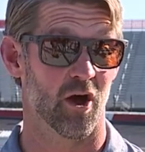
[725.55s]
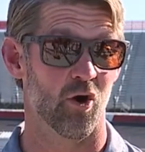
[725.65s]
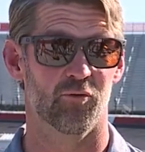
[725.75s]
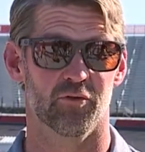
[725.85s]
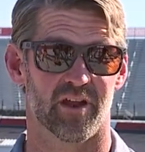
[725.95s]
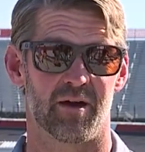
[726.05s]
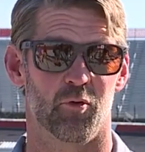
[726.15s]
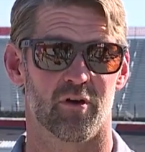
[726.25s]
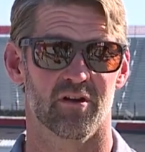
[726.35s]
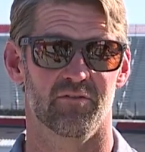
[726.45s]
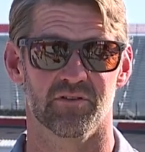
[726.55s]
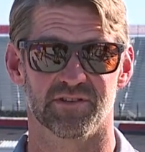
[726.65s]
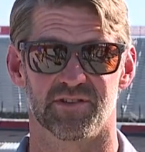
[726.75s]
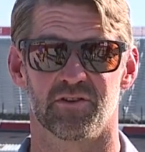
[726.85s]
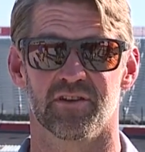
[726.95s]
oval that I'm aware of on the
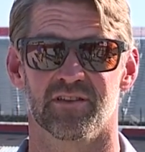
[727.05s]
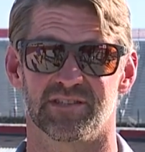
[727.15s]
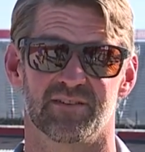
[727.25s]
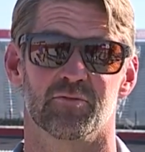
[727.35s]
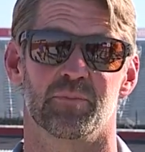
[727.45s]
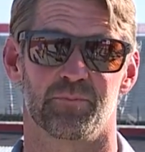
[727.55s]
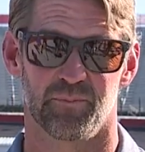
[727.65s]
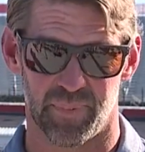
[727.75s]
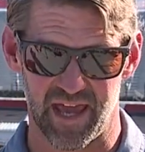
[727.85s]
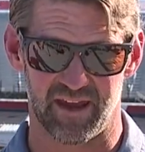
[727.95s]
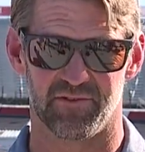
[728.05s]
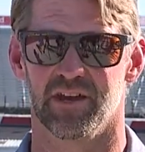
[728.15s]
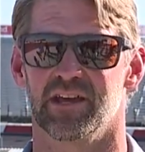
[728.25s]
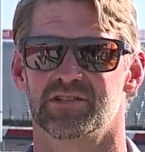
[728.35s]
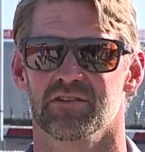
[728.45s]
circuit that's ever paved in
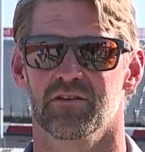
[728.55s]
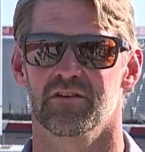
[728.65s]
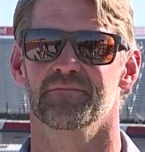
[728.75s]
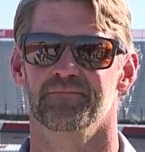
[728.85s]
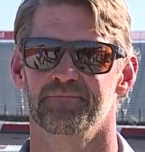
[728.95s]
echelon.